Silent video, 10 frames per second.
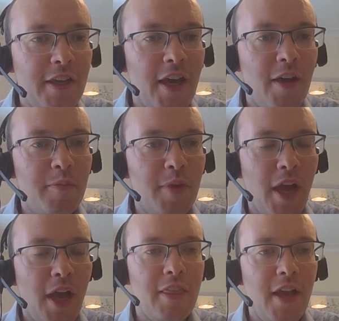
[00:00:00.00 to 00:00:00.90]

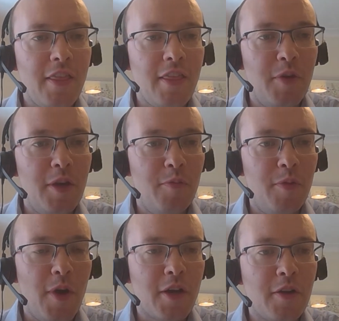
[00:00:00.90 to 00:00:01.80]
I think we
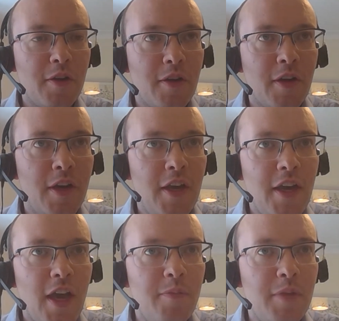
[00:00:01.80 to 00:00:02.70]
were
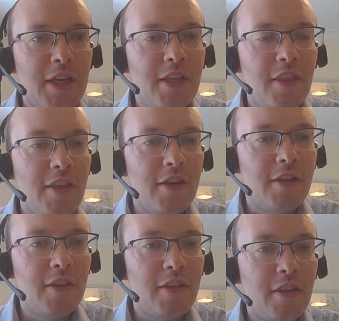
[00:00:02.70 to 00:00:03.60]
keen to
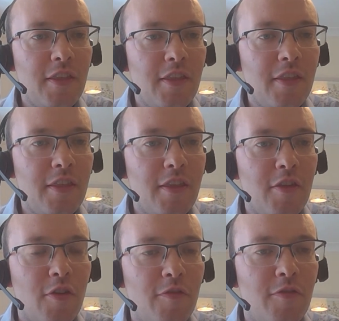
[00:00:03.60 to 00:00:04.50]

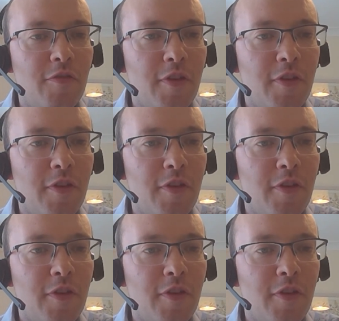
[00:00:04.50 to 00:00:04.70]
sort of